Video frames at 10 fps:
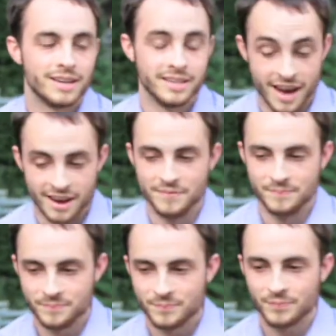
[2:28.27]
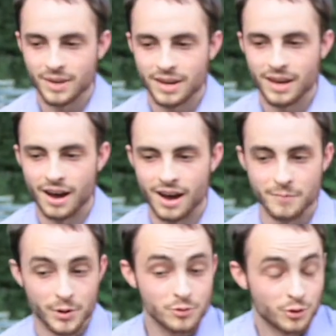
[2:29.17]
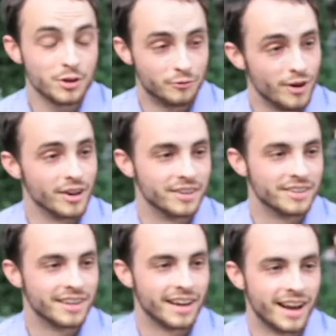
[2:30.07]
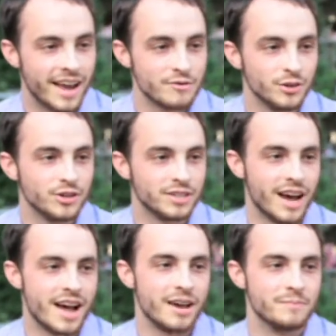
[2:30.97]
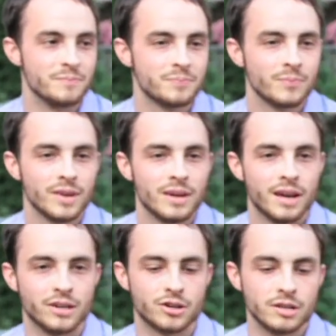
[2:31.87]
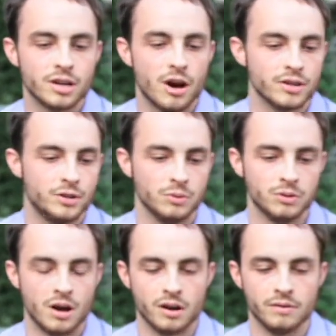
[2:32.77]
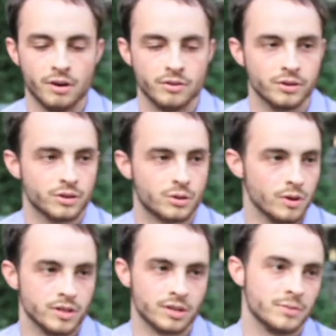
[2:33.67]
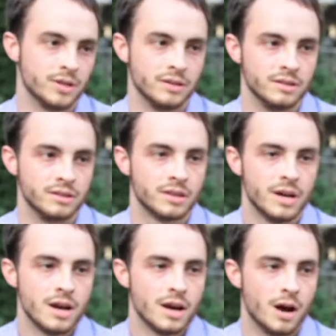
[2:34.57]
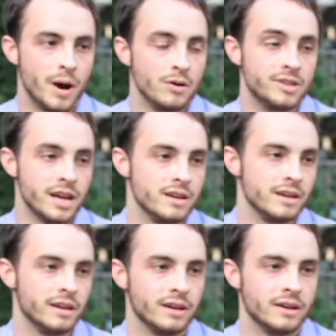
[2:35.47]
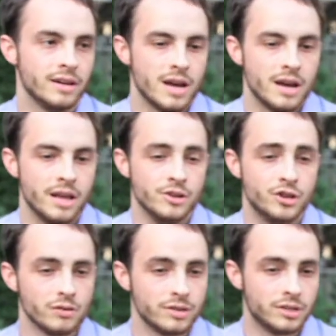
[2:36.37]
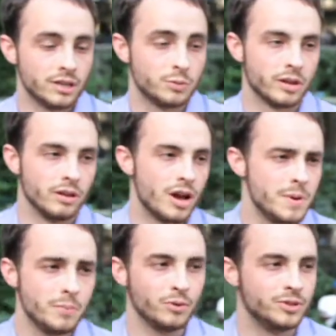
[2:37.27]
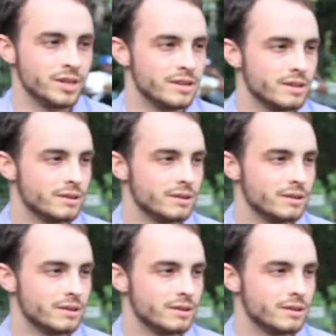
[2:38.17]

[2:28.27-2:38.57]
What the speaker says: Yeah. But it was really fun, and I had a really good time. And I started talking to a lot of other 20-somethings about dating, and the general consensus was a lot of people didn't